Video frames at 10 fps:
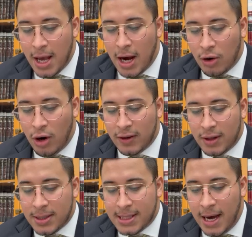According to
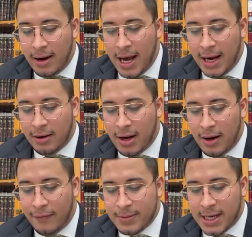the Tzara Agra,
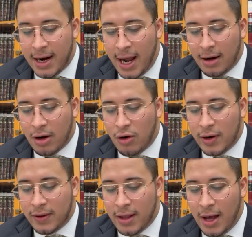l'fum Tzara Agra,
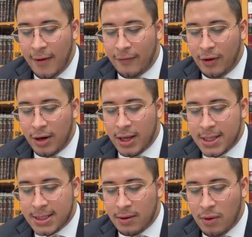according to the effort
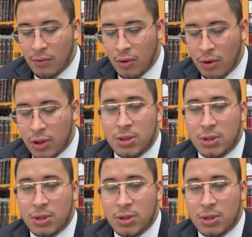is the reward.